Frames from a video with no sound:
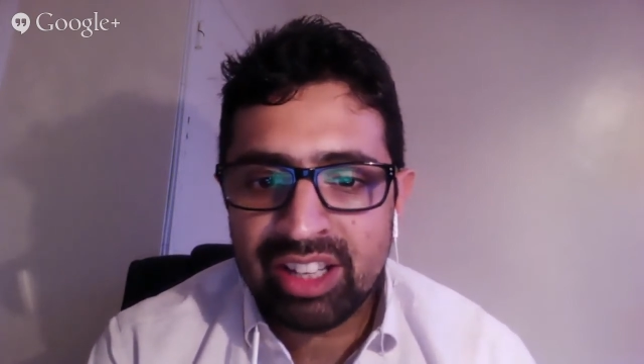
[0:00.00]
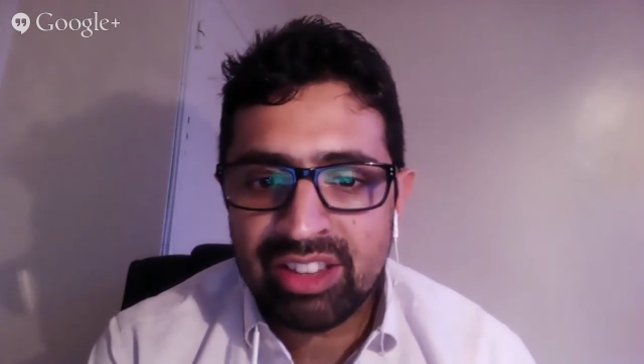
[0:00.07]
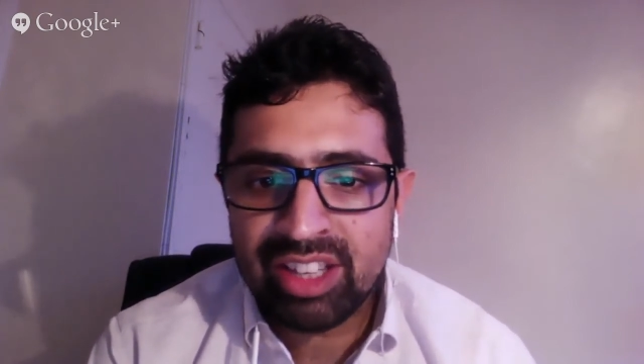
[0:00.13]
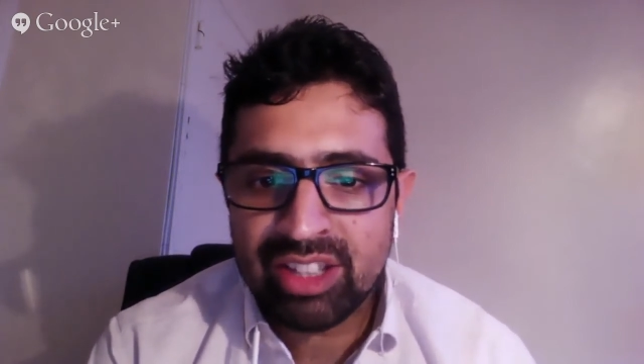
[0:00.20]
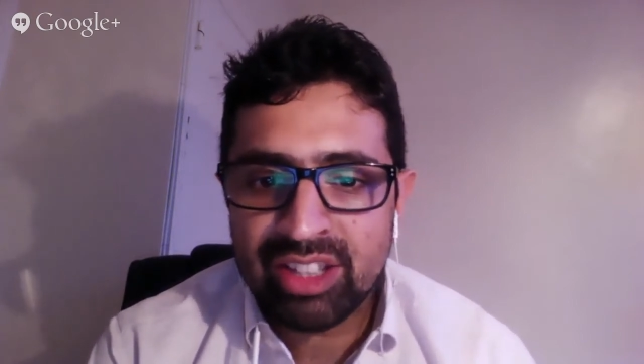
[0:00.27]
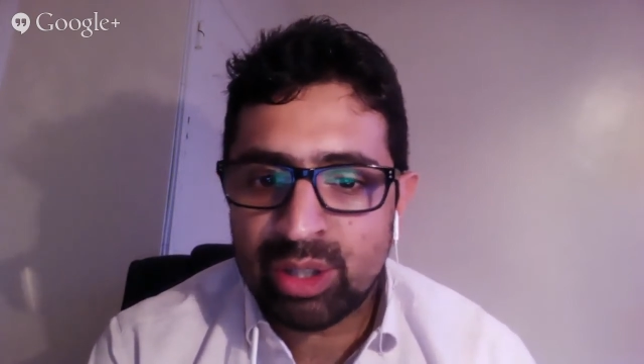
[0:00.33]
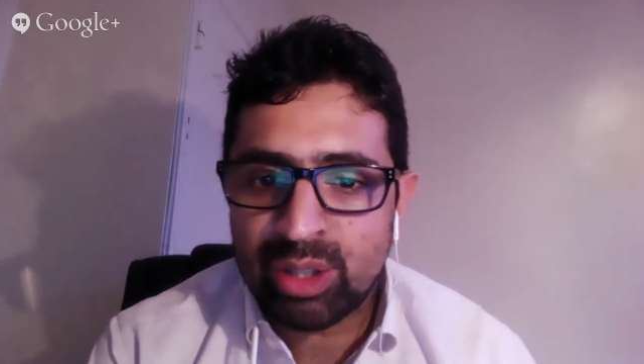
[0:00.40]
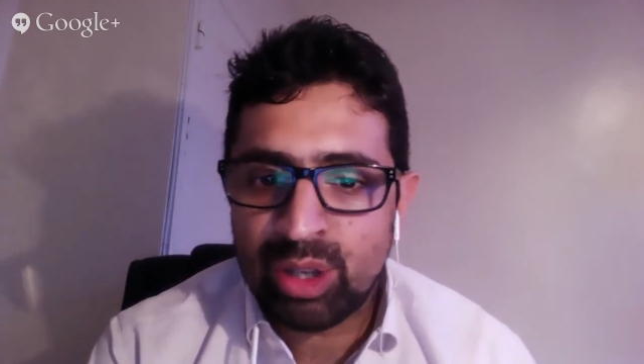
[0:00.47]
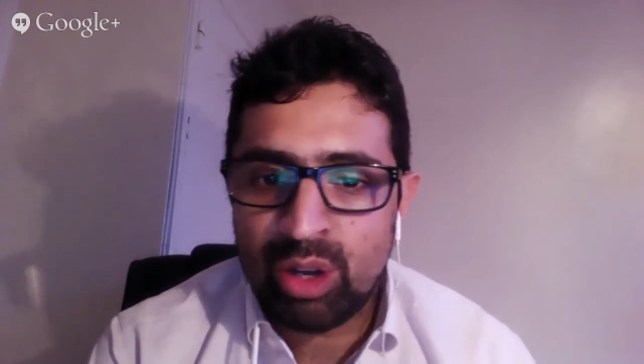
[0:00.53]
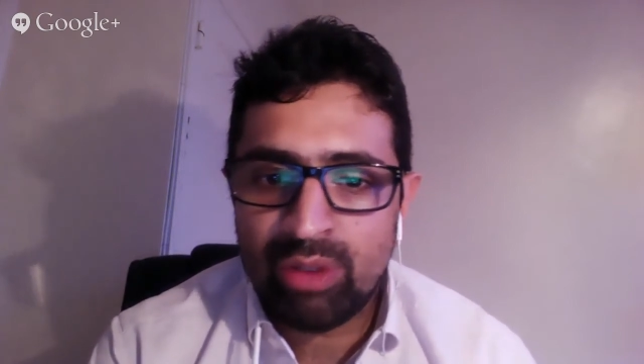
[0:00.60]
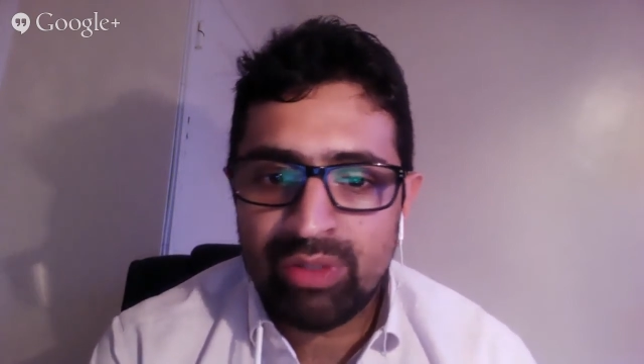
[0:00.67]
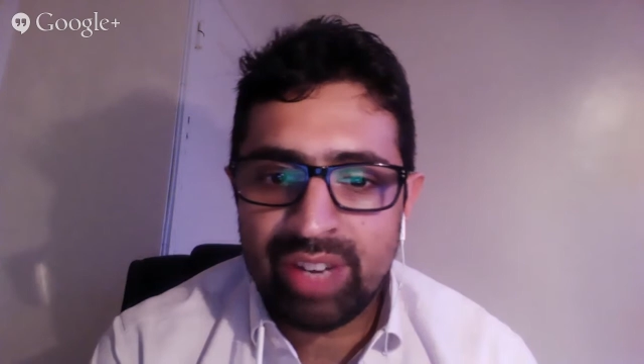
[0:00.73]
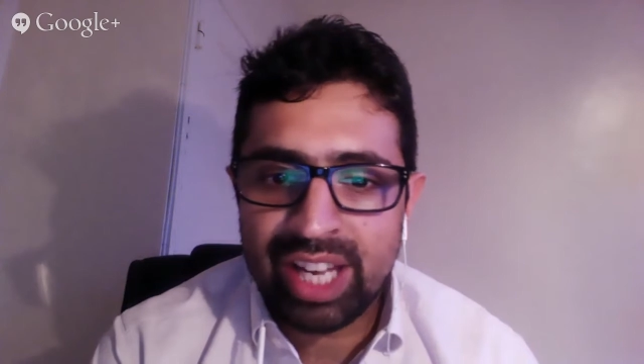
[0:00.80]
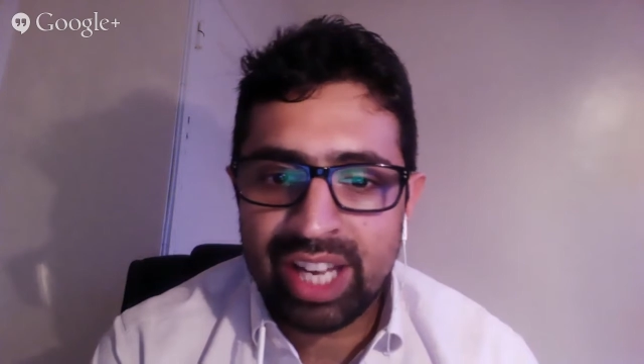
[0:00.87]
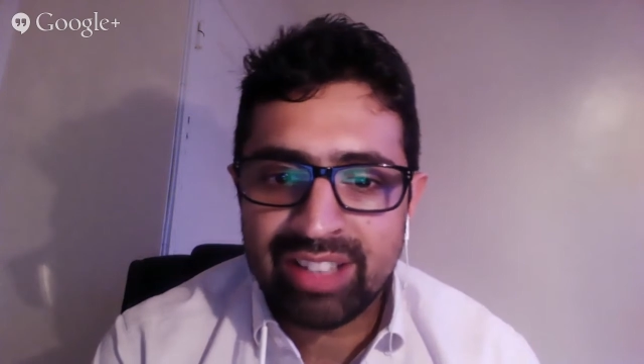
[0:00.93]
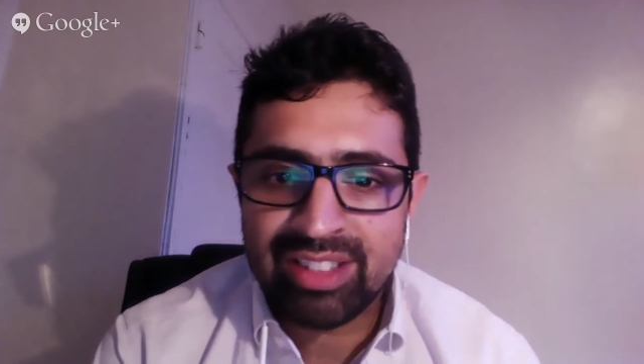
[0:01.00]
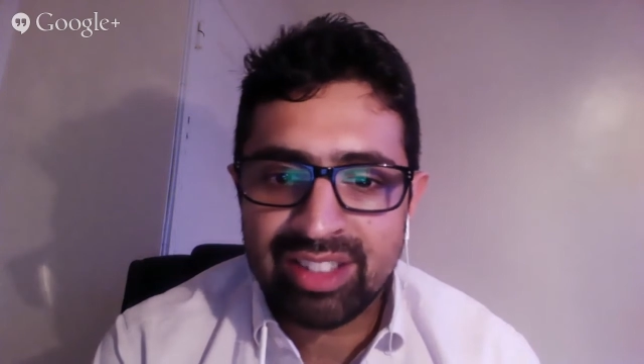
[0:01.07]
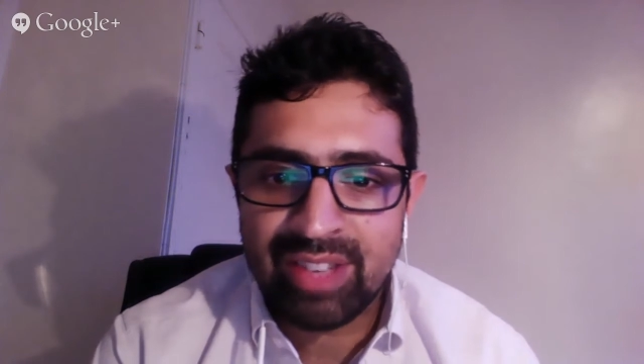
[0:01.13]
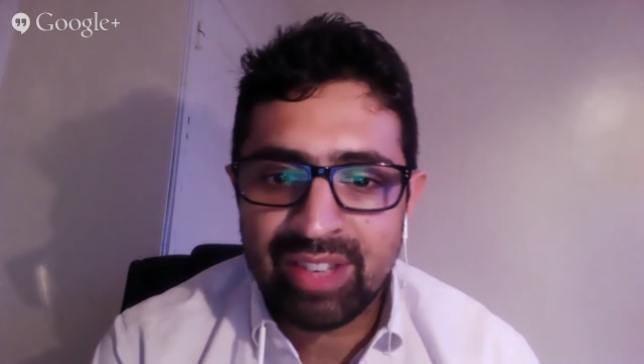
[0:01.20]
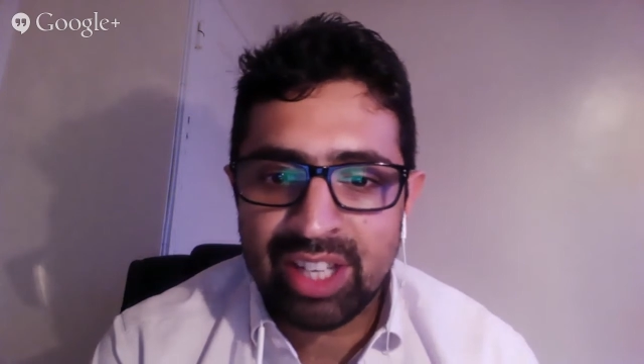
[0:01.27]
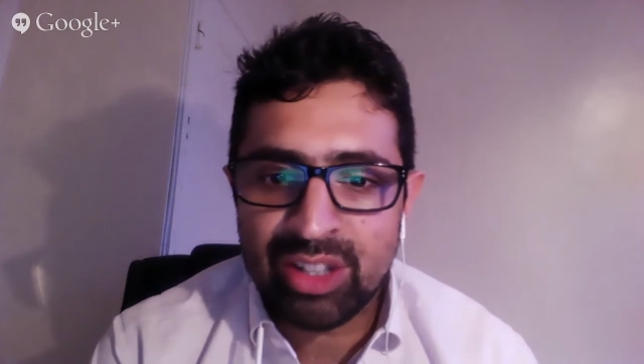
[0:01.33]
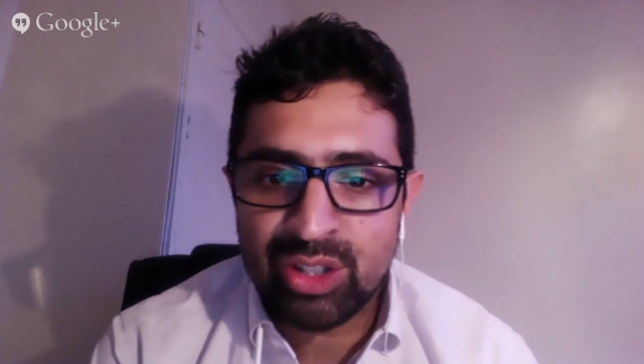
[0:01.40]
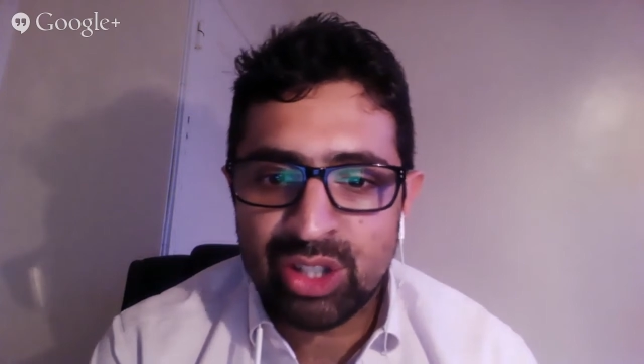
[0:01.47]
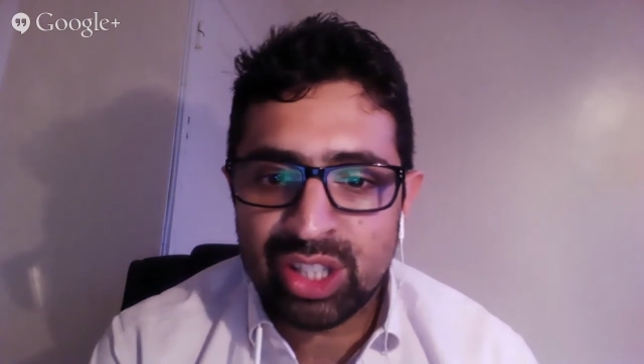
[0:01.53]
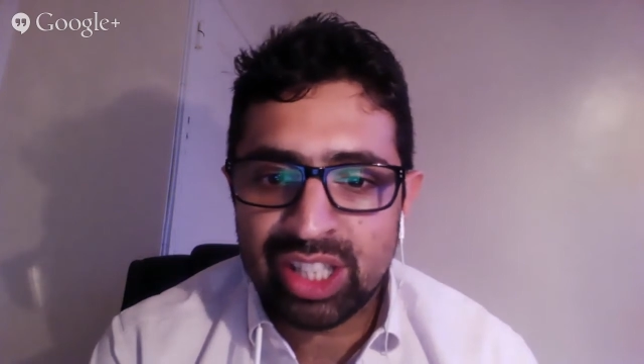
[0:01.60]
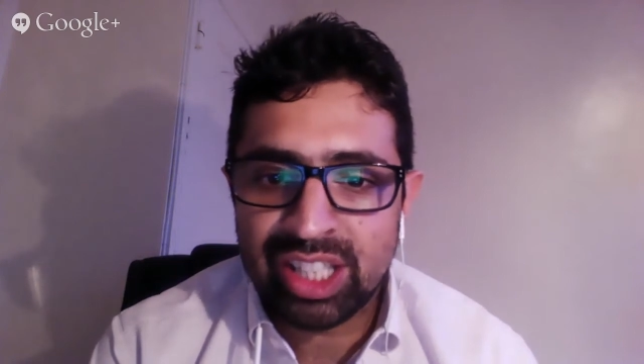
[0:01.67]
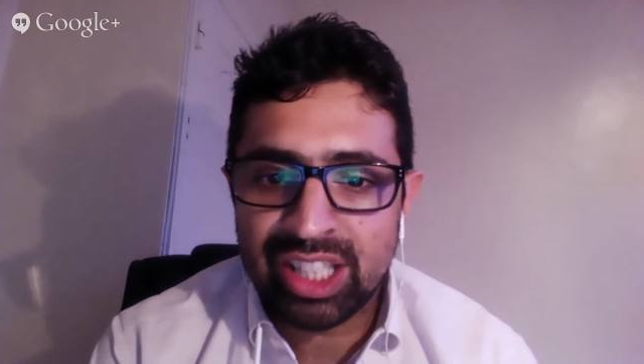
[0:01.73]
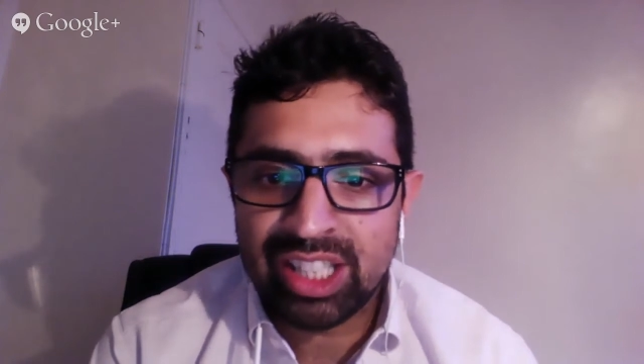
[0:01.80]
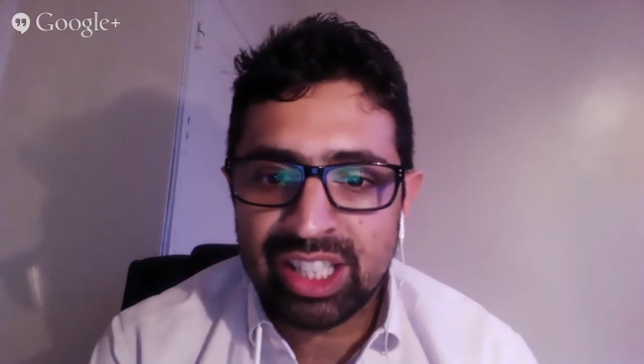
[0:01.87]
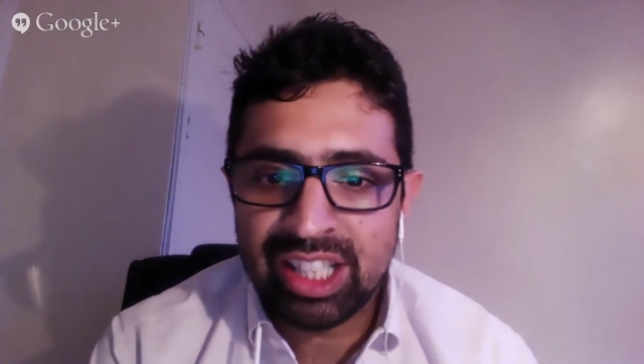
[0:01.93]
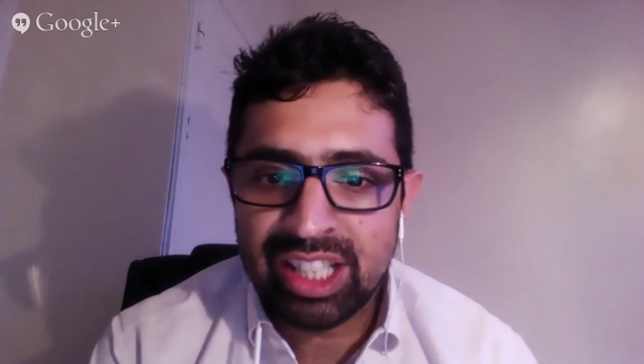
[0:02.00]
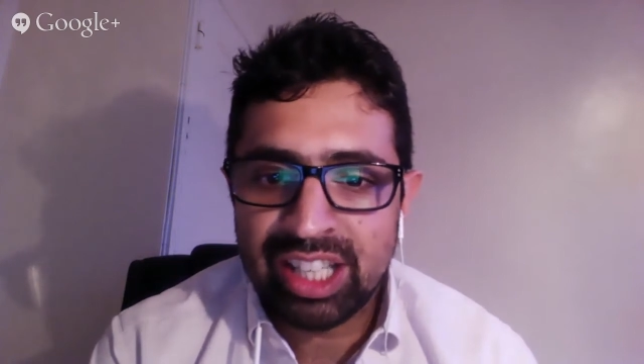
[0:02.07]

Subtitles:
there's a lot of negative energy